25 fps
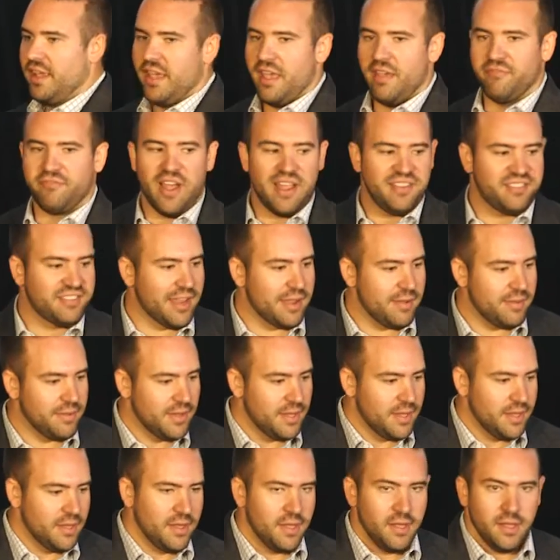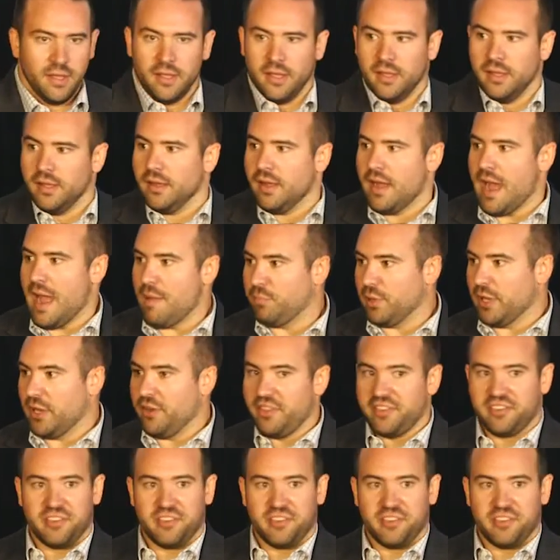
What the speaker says: If I say, hi Blair,